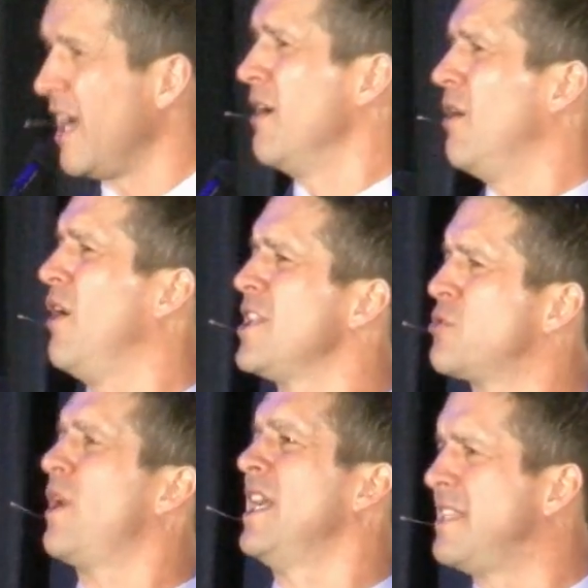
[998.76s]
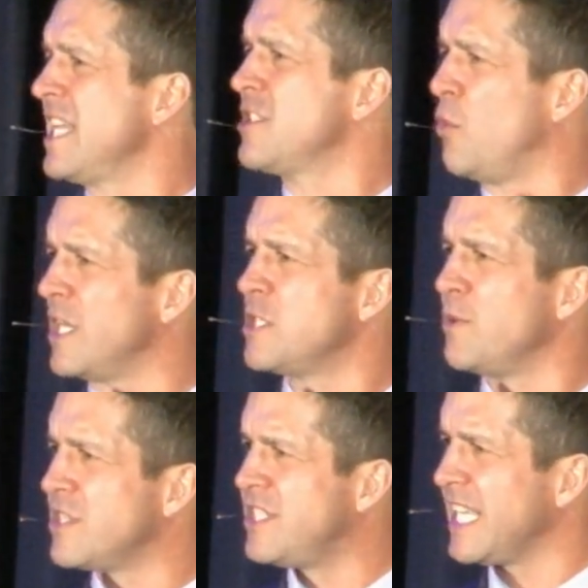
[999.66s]
Oh, that's right. That's the one that's
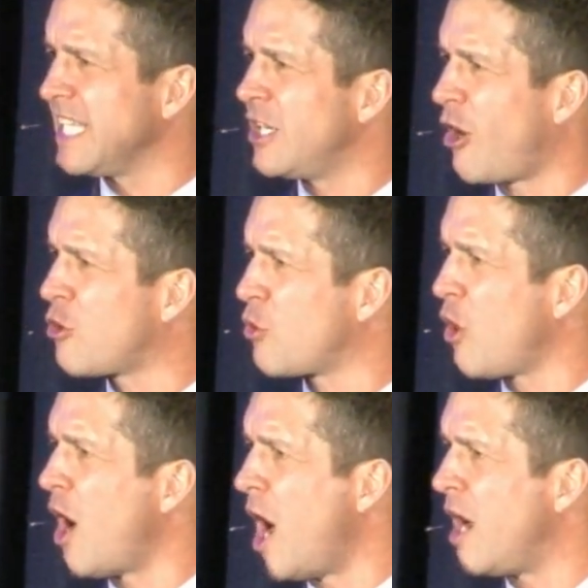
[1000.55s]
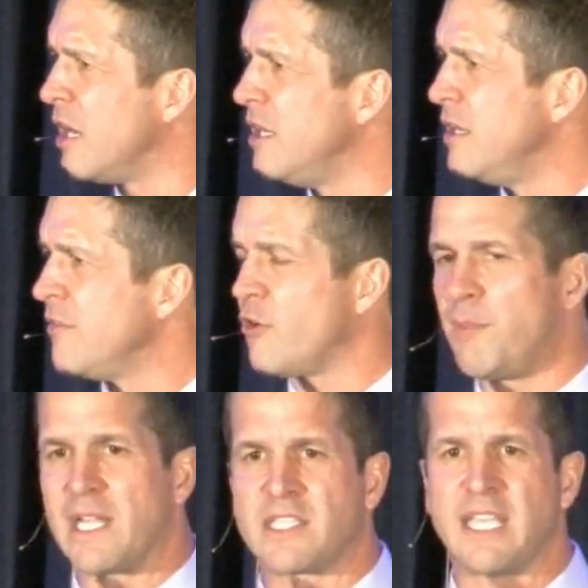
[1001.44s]
been sticking in our craw for
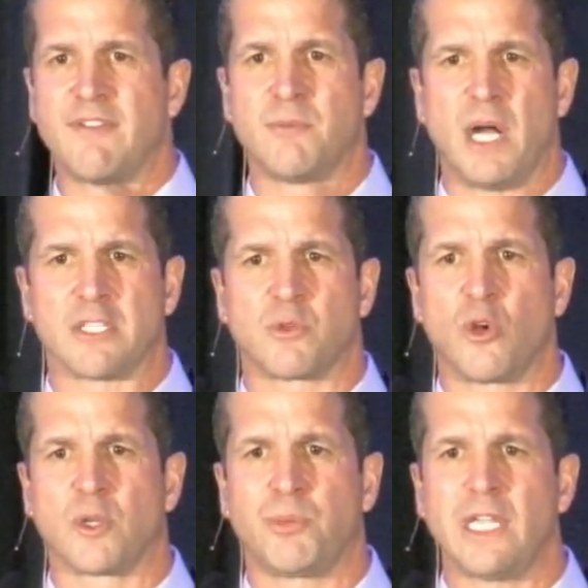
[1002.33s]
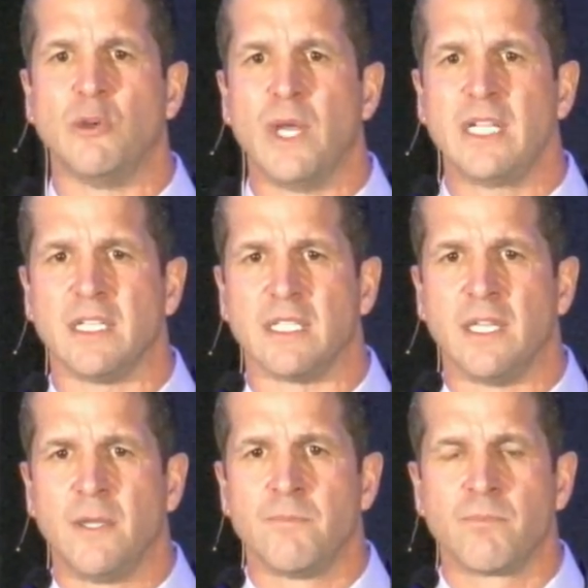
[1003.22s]
about 7 months. We're going to play New England.
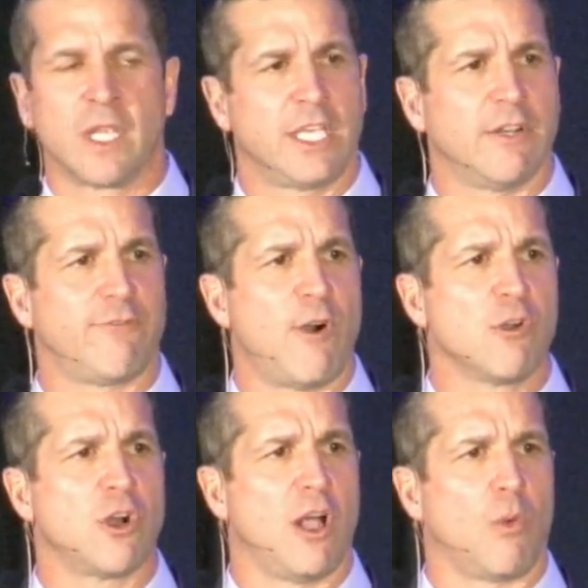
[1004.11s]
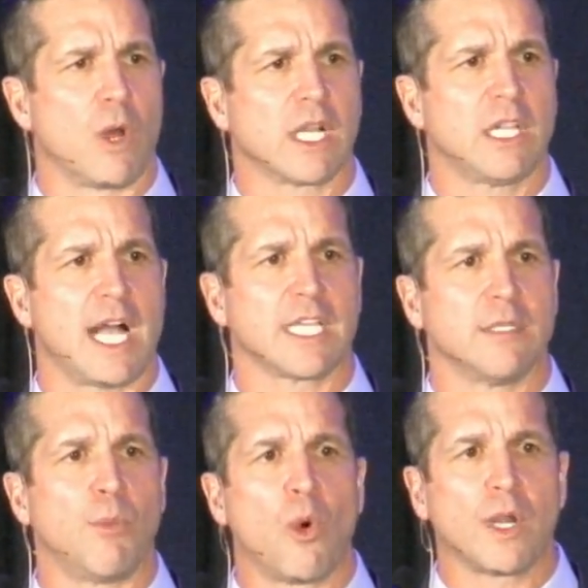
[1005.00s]
Get a phone call at 1 o'clock in the
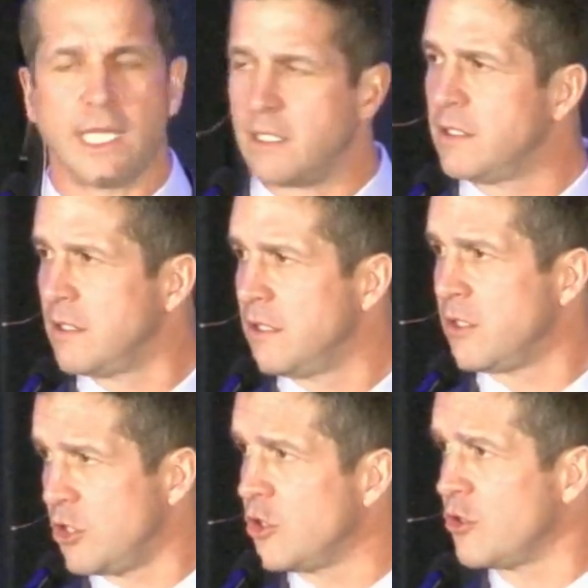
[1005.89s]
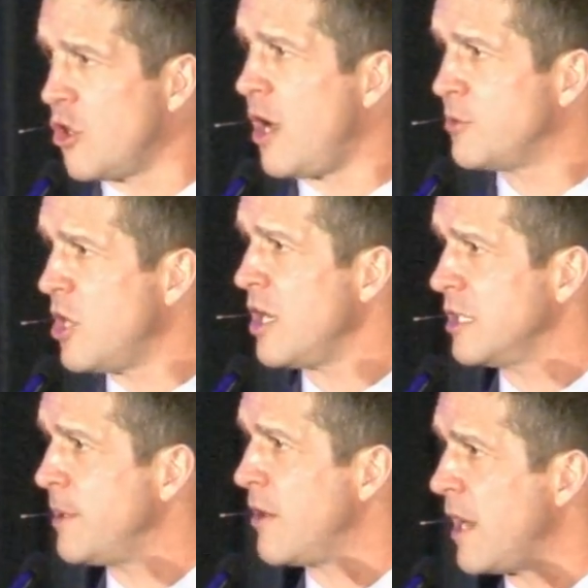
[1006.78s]
morning. And you know the call I'm talking
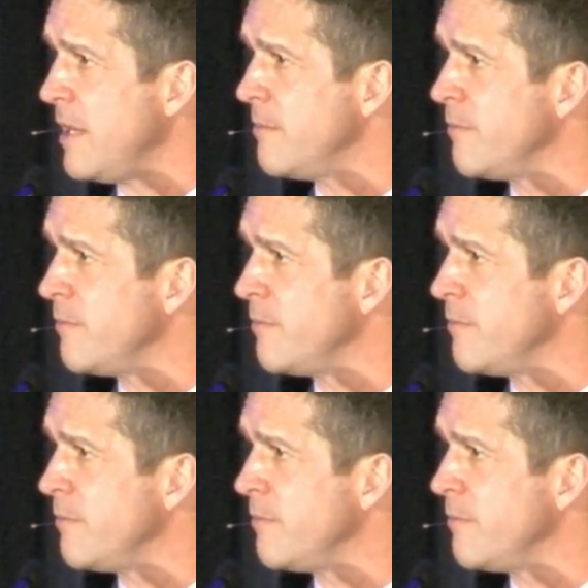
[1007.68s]
about, right?